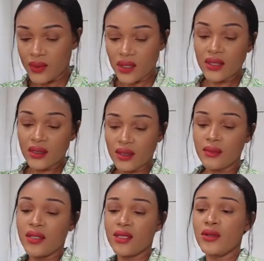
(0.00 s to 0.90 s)

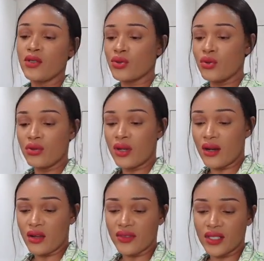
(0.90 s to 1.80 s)
it smells good. I
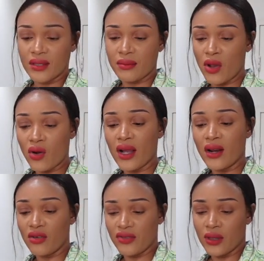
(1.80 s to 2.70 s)
love the smell. I
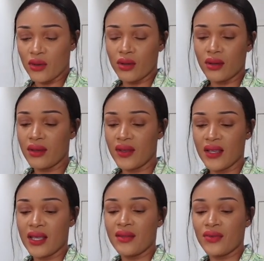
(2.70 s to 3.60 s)
love the
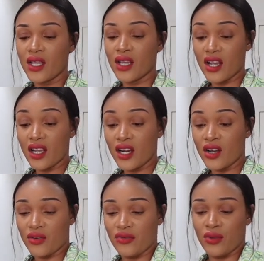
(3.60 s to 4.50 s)
color
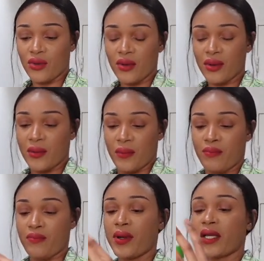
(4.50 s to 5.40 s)
of the
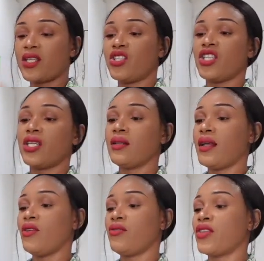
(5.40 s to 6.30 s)
packaging. I
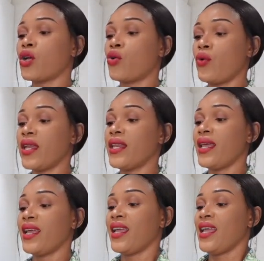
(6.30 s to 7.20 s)
love the green.
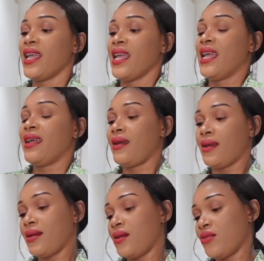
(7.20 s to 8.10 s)

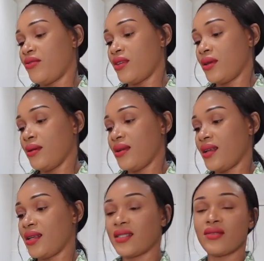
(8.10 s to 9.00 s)
I love it.
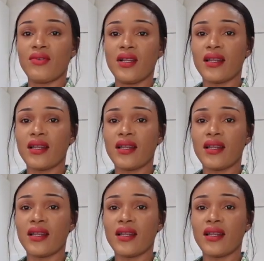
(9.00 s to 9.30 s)
It's really